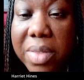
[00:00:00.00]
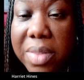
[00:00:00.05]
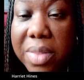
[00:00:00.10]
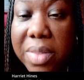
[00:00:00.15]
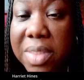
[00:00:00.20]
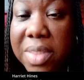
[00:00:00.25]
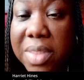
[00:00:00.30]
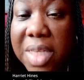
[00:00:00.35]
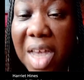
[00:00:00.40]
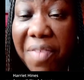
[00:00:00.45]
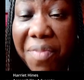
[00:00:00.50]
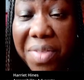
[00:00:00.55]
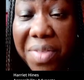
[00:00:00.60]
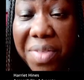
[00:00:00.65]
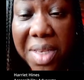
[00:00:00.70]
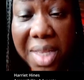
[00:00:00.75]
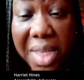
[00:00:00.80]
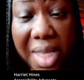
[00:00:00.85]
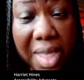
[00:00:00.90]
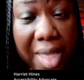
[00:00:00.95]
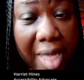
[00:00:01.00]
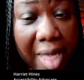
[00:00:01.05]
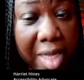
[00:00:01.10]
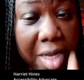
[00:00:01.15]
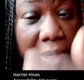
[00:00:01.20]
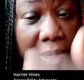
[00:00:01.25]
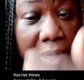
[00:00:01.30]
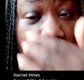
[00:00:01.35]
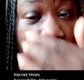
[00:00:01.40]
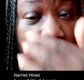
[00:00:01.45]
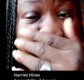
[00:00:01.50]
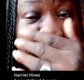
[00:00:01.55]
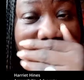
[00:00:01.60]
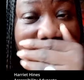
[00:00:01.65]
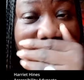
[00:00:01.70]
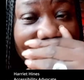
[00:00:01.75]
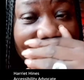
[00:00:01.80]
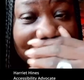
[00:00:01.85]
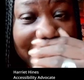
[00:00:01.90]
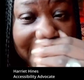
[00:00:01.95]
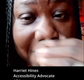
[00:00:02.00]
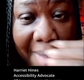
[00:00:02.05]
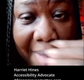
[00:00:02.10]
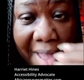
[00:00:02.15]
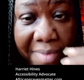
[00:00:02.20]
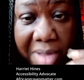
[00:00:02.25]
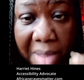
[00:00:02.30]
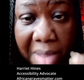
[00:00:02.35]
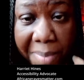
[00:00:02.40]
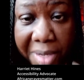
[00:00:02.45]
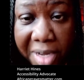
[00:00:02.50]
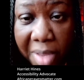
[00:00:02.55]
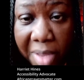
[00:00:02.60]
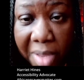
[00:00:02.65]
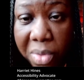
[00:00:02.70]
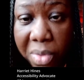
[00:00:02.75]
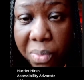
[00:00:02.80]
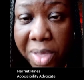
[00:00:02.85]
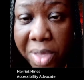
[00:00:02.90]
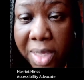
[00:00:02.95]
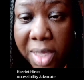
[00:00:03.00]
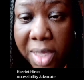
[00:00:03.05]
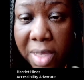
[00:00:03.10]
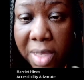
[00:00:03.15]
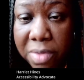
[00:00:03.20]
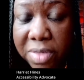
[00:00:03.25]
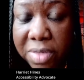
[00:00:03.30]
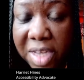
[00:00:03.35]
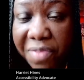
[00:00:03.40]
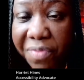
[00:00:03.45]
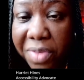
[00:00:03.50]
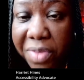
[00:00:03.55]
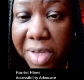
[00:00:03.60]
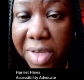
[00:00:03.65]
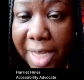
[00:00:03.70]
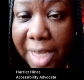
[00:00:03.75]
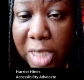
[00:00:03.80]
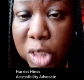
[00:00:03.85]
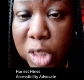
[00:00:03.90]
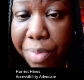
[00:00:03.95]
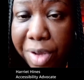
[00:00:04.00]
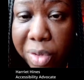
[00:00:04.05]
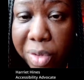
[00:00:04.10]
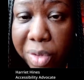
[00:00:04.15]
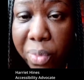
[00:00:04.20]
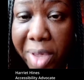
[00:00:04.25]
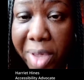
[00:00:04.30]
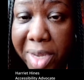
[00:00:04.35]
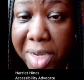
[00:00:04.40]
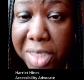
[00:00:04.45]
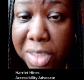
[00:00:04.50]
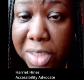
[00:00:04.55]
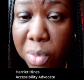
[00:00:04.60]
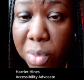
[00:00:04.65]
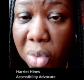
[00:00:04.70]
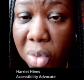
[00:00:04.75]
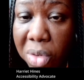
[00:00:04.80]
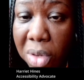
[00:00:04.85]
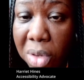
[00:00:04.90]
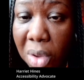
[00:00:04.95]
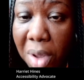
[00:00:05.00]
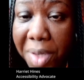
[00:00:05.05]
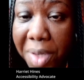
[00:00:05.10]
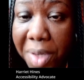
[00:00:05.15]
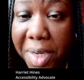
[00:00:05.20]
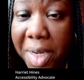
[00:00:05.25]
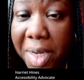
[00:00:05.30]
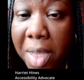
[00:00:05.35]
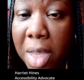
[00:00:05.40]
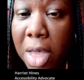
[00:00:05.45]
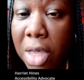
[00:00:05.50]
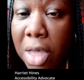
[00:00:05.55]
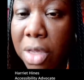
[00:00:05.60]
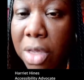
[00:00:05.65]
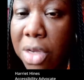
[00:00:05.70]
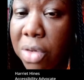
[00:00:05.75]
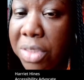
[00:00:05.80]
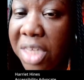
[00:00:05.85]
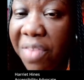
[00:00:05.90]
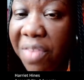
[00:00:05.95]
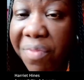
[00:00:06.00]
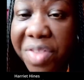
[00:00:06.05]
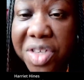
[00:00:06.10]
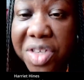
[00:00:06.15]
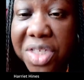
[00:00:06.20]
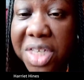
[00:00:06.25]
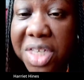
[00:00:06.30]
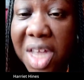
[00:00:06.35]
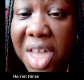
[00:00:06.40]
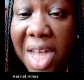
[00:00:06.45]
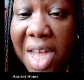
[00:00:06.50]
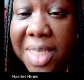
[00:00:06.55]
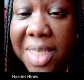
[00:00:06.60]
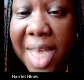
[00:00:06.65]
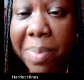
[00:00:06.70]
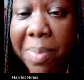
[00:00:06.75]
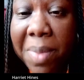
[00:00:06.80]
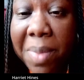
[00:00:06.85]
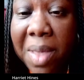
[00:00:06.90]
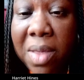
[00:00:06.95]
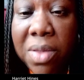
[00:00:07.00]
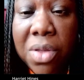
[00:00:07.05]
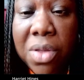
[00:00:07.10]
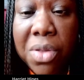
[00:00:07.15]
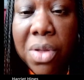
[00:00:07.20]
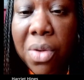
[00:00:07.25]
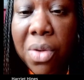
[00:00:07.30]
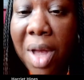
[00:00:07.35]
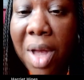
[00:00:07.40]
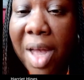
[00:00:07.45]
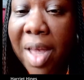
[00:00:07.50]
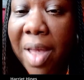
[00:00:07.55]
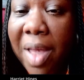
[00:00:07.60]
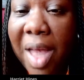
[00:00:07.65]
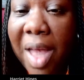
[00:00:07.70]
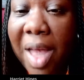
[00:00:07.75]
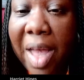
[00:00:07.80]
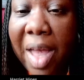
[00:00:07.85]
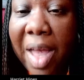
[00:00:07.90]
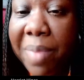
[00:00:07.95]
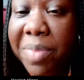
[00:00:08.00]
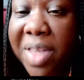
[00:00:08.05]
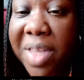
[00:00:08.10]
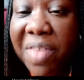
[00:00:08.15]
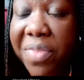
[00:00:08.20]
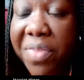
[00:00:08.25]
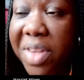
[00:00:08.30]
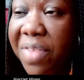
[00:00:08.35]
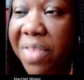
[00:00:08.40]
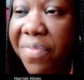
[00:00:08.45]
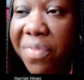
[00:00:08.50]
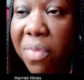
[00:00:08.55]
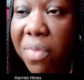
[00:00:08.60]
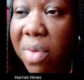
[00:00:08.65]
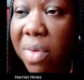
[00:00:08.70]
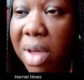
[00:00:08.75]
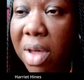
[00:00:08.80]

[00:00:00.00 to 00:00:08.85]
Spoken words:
definitely, like, anything that you have coming up where we can definitely like spread awareness and work on it, definitely just contact me. I'm definitely for